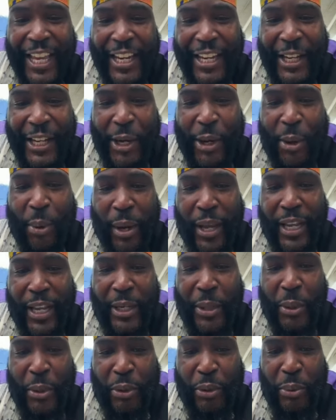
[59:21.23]
Can the
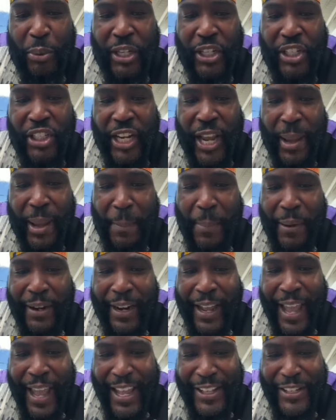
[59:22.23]
queen who threw the shea
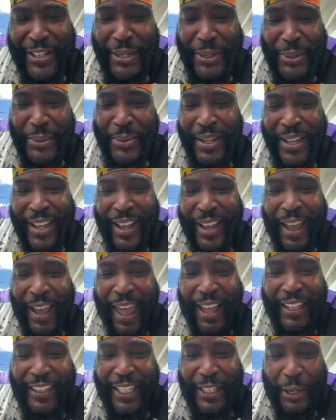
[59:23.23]
butter at you
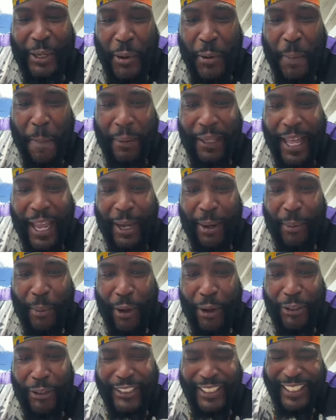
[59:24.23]
at the new Black
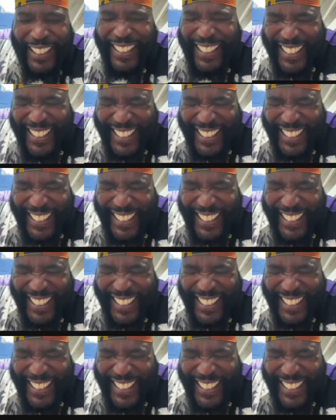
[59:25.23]
Wall...